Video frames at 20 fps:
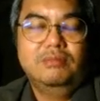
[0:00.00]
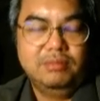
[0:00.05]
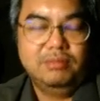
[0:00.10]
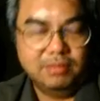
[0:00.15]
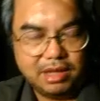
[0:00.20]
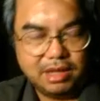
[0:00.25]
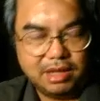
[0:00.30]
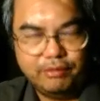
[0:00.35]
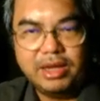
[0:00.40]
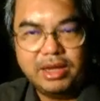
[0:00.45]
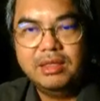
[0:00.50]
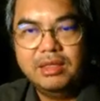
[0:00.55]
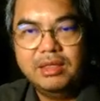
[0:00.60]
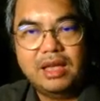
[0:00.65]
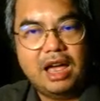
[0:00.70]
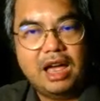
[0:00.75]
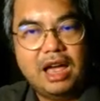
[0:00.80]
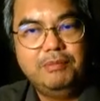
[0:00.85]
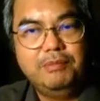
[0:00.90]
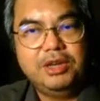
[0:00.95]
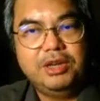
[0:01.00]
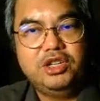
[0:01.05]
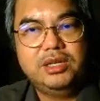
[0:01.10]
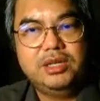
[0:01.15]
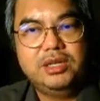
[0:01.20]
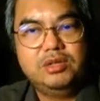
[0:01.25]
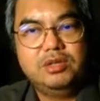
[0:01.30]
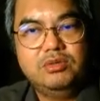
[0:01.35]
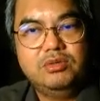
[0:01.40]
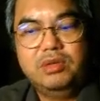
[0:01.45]
giving the hire purchase
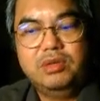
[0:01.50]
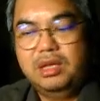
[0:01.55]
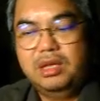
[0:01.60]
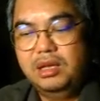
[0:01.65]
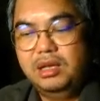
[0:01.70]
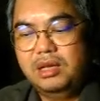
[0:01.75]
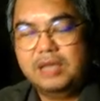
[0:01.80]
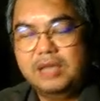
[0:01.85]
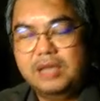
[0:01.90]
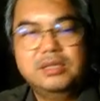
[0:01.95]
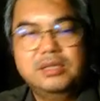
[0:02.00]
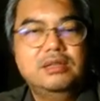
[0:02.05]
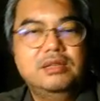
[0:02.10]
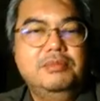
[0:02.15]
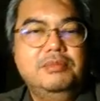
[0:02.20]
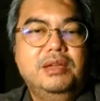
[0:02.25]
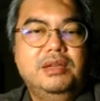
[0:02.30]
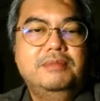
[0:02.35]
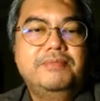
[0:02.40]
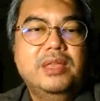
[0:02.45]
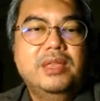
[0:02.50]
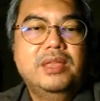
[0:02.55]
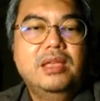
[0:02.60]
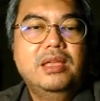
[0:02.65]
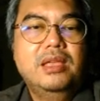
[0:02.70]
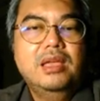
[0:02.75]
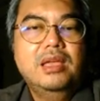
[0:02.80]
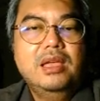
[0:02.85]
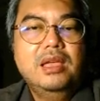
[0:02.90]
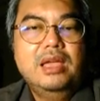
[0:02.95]
to the customer.
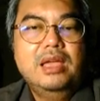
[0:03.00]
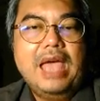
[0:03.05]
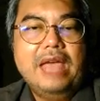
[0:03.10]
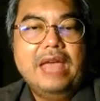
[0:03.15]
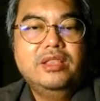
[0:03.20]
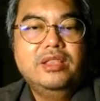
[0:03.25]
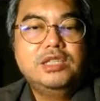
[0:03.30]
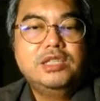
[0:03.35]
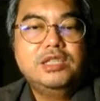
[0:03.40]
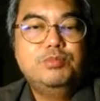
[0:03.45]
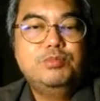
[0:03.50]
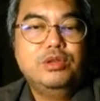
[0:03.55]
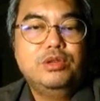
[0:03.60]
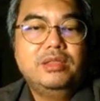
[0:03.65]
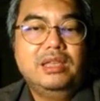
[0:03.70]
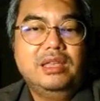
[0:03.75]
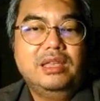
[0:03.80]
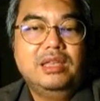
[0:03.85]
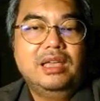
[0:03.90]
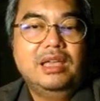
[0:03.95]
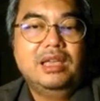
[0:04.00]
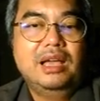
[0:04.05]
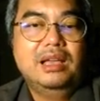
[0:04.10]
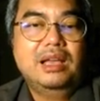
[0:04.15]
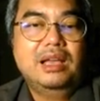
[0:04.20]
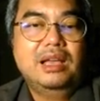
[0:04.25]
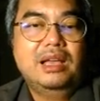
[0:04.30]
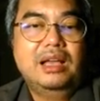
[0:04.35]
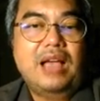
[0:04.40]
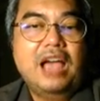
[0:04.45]
And this put the
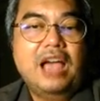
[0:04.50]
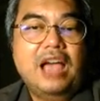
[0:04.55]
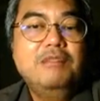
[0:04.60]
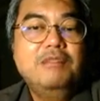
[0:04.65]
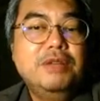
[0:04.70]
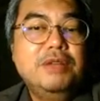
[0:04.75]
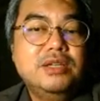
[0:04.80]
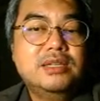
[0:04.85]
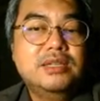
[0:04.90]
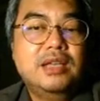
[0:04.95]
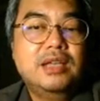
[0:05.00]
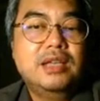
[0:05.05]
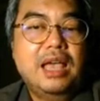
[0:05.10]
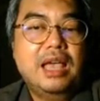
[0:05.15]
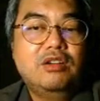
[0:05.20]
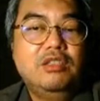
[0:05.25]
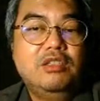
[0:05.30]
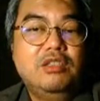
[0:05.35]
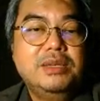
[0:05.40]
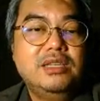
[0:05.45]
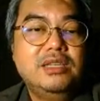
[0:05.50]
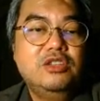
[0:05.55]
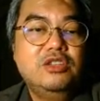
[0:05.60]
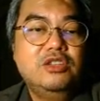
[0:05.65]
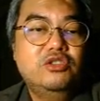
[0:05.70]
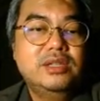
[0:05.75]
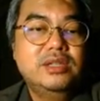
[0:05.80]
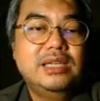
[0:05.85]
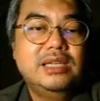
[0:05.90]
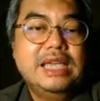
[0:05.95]
hire purchase economist's
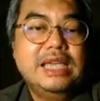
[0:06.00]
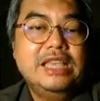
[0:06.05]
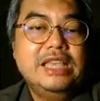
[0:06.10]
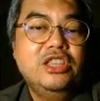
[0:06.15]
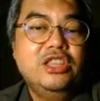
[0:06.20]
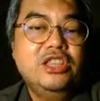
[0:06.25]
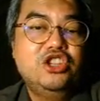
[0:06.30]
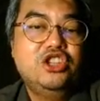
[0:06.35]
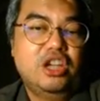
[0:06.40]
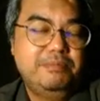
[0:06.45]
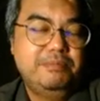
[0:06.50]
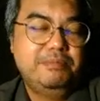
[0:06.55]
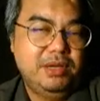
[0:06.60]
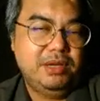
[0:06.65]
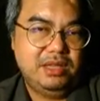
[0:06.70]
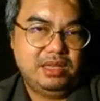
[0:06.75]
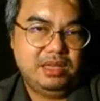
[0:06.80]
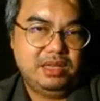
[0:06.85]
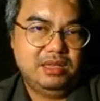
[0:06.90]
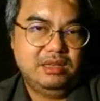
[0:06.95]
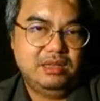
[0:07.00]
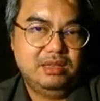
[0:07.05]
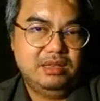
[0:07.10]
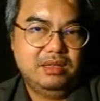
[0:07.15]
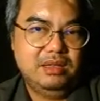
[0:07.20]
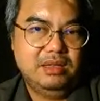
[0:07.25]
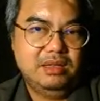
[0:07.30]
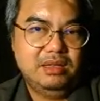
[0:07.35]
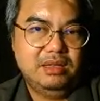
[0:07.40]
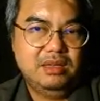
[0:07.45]
interest in jeopardy,
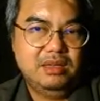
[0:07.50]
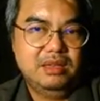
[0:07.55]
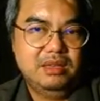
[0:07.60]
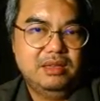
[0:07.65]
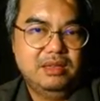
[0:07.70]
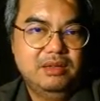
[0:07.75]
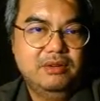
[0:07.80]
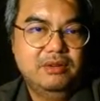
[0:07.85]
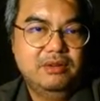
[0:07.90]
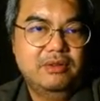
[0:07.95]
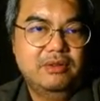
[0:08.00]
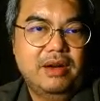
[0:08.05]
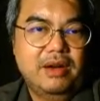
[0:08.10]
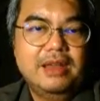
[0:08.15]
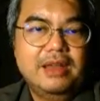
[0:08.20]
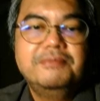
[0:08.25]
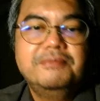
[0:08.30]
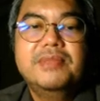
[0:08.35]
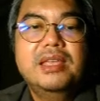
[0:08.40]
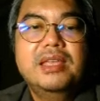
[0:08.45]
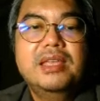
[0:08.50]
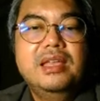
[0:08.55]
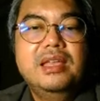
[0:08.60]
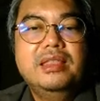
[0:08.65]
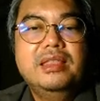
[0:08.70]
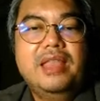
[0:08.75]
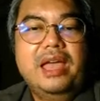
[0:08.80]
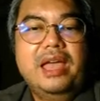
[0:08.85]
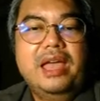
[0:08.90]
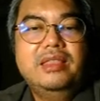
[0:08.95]
right?
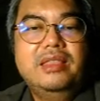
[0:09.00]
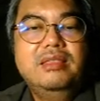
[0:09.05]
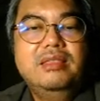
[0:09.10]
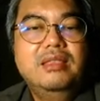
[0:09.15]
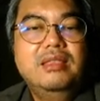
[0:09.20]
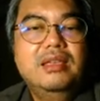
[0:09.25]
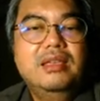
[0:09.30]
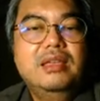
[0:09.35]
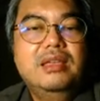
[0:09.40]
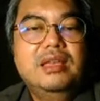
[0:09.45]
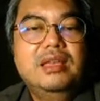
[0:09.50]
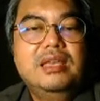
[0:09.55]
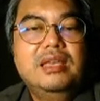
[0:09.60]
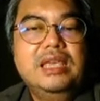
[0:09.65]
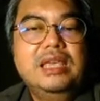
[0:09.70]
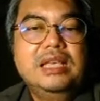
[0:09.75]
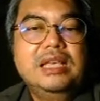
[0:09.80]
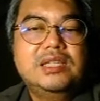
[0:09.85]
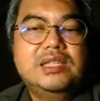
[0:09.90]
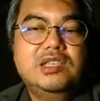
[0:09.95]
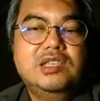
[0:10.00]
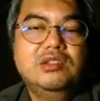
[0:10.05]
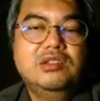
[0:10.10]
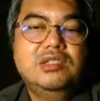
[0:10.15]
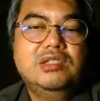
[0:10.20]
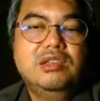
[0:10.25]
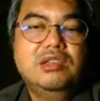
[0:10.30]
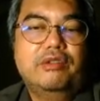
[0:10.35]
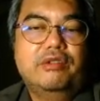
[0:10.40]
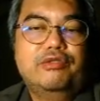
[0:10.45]
Then he is guilty
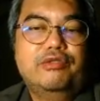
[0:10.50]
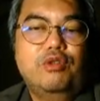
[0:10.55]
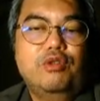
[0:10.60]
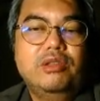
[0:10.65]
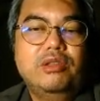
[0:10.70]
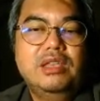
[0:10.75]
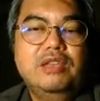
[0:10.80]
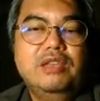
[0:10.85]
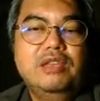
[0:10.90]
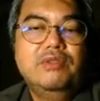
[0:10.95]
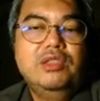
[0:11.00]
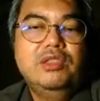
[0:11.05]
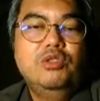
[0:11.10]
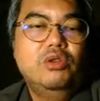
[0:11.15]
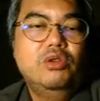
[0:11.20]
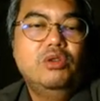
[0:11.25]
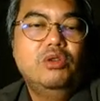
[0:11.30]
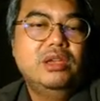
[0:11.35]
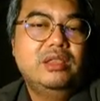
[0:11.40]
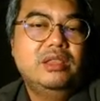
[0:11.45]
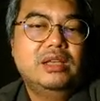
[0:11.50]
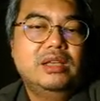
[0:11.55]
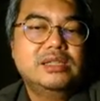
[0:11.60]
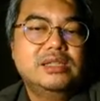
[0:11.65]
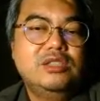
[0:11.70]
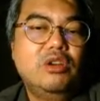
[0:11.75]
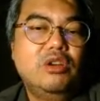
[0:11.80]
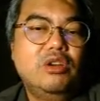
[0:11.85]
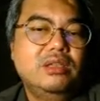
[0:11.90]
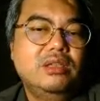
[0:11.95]
of fraud, even though he does
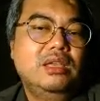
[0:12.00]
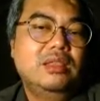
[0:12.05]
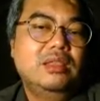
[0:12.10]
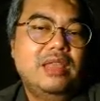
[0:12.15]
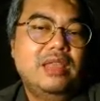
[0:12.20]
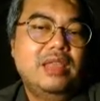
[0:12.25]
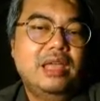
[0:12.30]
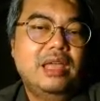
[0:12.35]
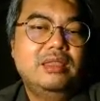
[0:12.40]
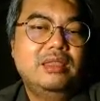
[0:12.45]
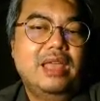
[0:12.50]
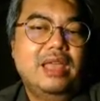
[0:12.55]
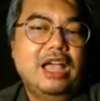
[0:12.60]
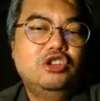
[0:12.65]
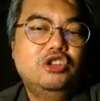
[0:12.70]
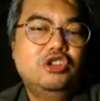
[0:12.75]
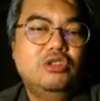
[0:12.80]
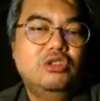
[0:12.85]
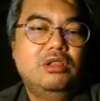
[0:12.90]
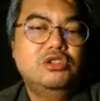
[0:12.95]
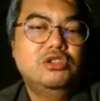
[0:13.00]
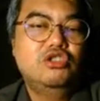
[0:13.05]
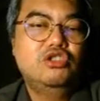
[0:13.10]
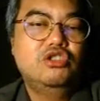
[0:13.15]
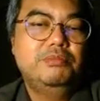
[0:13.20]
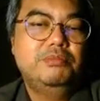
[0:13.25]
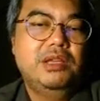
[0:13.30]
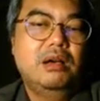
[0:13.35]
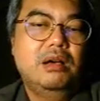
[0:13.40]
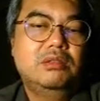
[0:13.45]
not intend the actual loss should
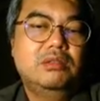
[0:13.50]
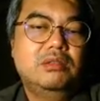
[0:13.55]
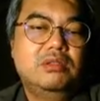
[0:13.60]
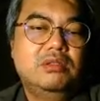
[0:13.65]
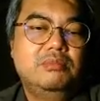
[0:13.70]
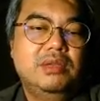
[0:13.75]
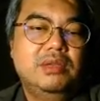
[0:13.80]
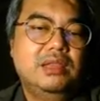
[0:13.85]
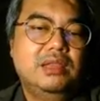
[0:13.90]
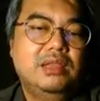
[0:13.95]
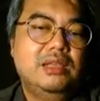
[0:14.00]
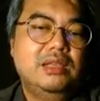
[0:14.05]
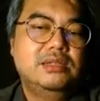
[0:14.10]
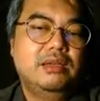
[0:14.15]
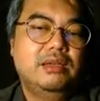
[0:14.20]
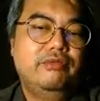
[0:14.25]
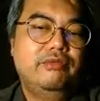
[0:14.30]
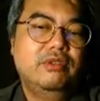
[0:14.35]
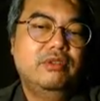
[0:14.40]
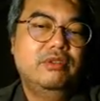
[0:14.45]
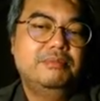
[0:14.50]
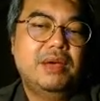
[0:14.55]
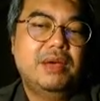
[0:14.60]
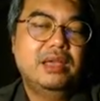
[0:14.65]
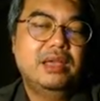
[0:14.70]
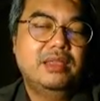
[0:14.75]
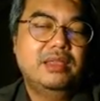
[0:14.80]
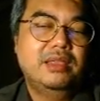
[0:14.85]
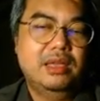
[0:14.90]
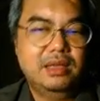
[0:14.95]
be ultimately suffered by
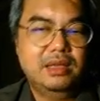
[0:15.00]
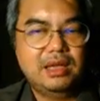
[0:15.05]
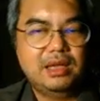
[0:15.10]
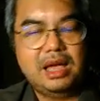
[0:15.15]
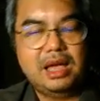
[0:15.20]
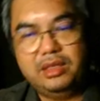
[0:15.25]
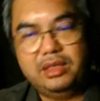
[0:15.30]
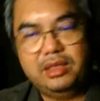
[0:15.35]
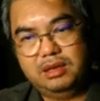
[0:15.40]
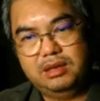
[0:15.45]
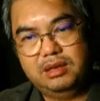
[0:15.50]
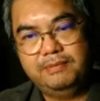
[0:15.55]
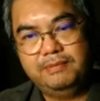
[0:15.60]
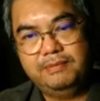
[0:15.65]
the other.